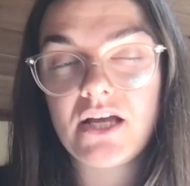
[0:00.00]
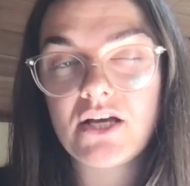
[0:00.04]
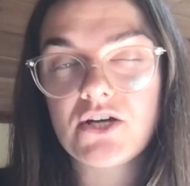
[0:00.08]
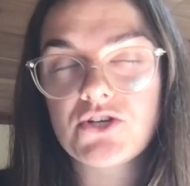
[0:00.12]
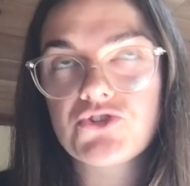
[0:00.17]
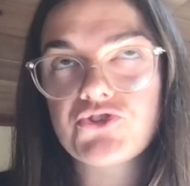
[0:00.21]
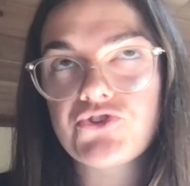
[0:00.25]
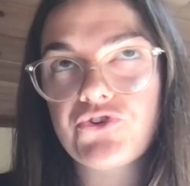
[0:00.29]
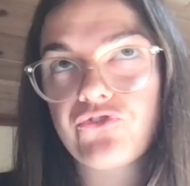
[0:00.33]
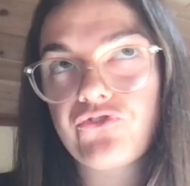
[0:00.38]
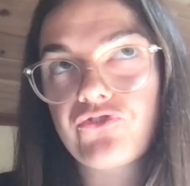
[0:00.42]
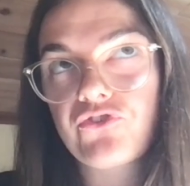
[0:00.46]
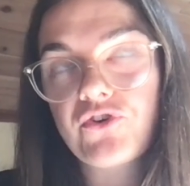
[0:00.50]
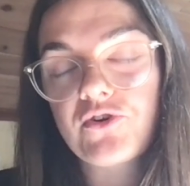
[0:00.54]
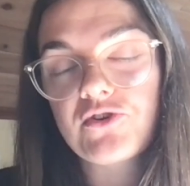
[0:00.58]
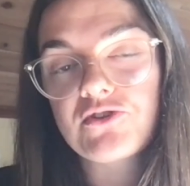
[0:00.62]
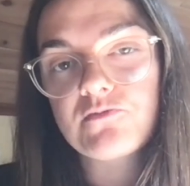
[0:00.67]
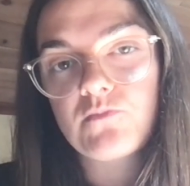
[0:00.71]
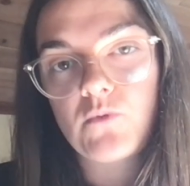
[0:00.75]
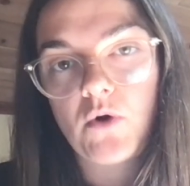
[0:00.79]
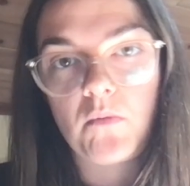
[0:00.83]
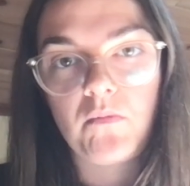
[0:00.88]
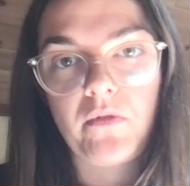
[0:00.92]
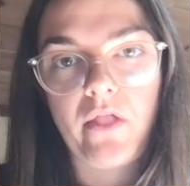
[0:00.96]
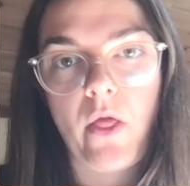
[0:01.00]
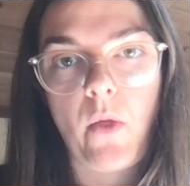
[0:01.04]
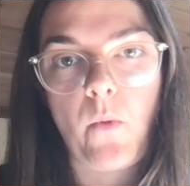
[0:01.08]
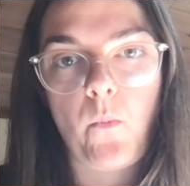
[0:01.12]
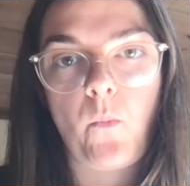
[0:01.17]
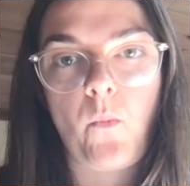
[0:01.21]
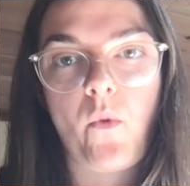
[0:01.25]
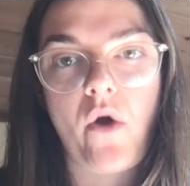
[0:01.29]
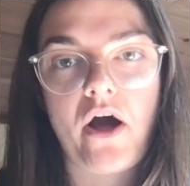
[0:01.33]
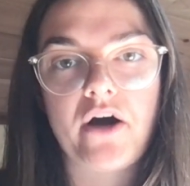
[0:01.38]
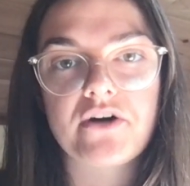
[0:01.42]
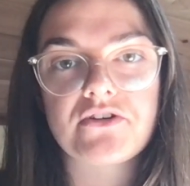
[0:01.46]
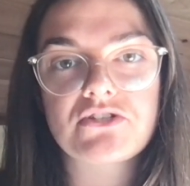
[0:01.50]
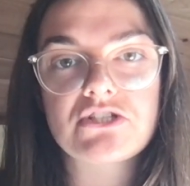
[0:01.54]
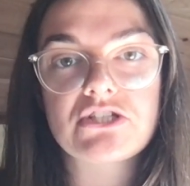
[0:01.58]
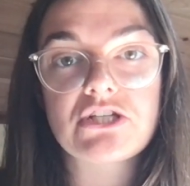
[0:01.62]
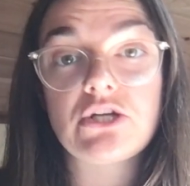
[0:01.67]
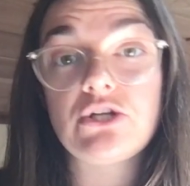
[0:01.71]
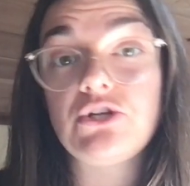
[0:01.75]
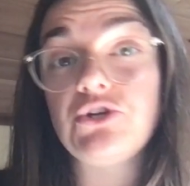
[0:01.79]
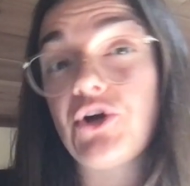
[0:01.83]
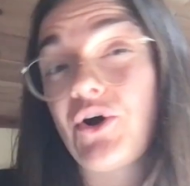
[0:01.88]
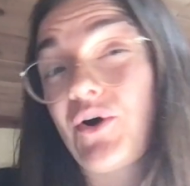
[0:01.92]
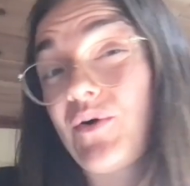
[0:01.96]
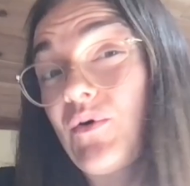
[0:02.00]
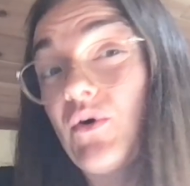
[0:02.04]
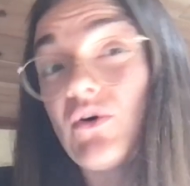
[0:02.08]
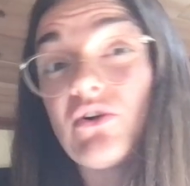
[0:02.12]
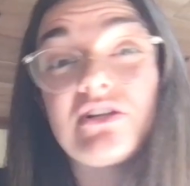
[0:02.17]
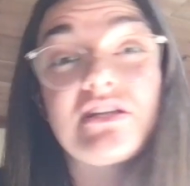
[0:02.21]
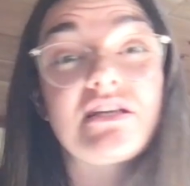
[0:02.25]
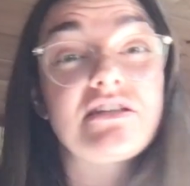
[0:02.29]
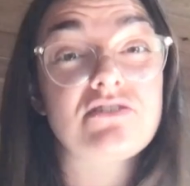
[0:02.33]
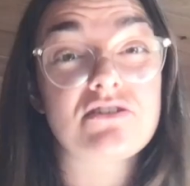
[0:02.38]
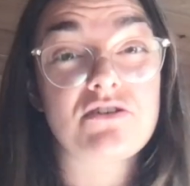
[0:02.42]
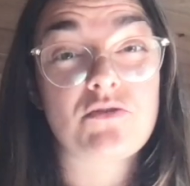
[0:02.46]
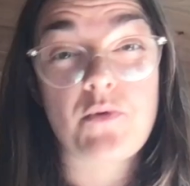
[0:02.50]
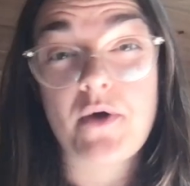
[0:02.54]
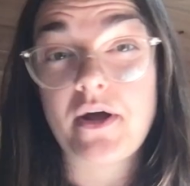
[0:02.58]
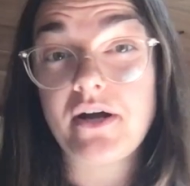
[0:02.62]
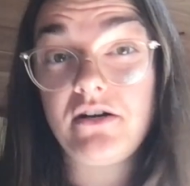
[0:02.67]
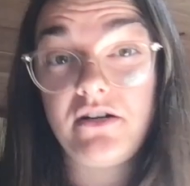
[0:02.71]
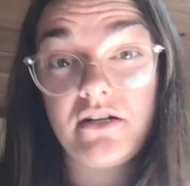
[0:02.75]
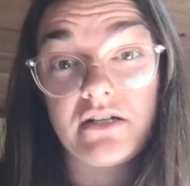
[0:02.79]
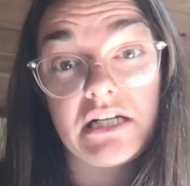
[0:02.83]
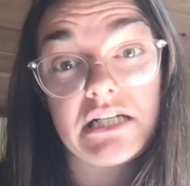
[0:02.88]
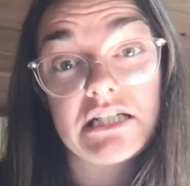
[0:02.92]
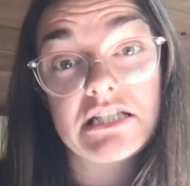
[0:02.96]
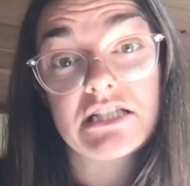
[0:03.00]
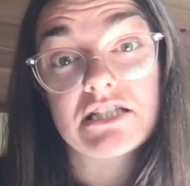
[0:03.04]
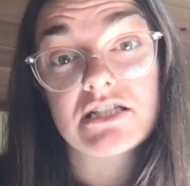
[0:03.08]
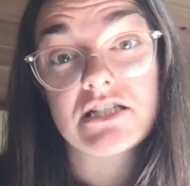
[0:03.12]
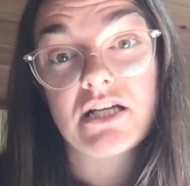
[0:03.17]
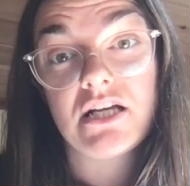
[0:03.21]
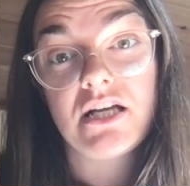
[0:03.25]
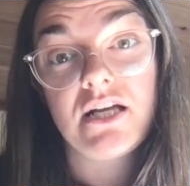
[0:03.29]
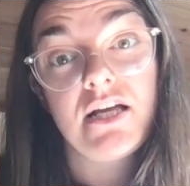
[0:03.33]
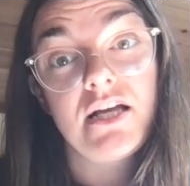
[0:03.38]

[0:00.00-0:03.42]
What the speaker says: So first problem was no or little awareness.